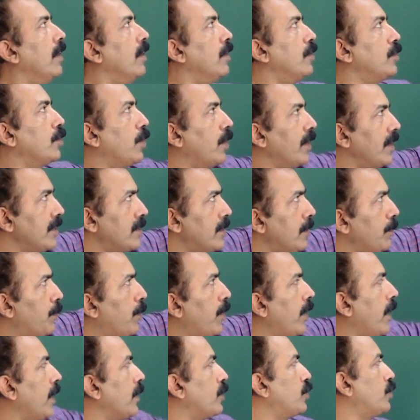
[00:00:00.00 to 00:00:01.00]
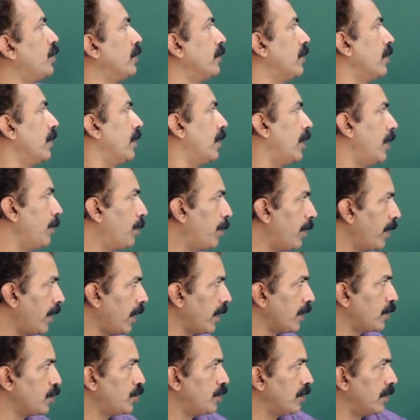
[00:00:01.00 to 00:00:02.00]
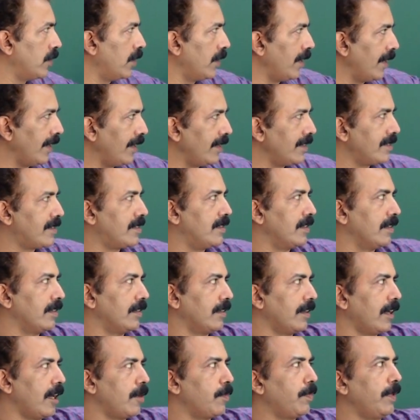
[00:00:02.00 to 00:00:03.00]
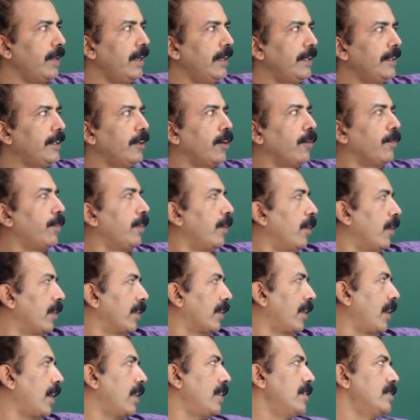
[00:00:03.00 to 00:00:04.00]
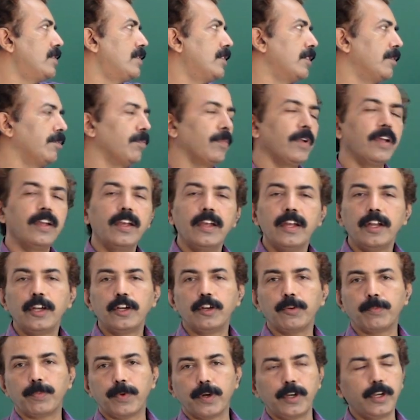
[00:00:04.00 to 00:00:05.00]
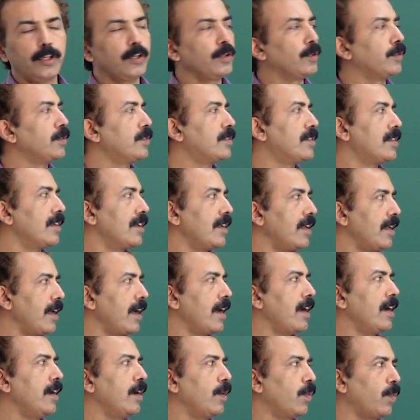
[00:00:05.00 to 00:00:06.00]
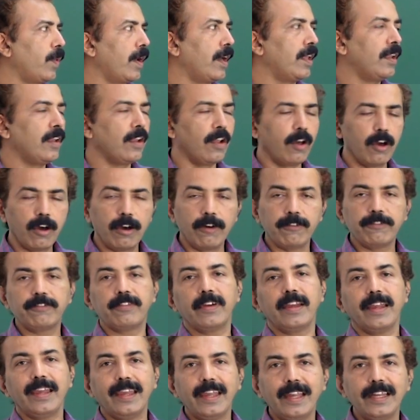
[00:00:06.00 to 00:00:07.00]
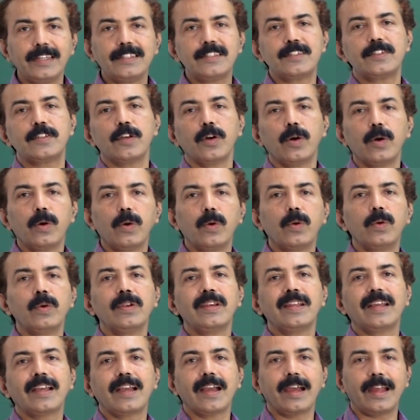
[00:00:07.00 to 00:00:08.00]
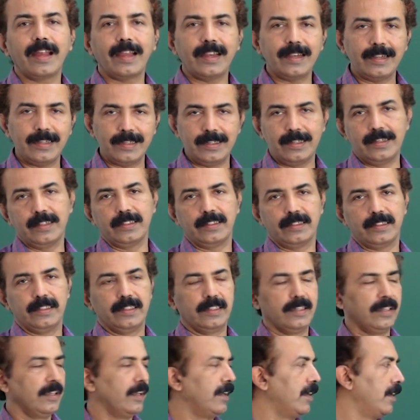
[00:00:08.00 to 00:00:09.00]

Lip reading: So, what is reproduction? Reproduction is the ability of an organism to produce young one of its own kind.